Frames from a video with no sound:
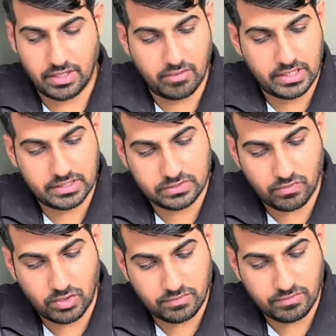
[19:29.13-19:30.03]
equivalent, so
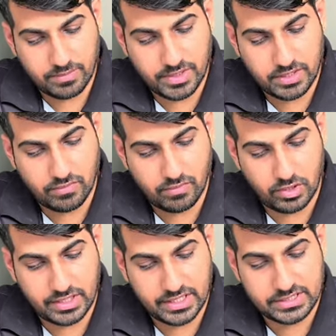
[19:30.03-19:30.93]
what will be the
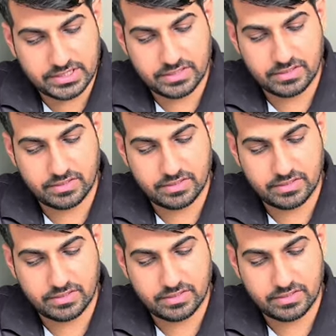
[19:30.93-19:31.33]
voltage?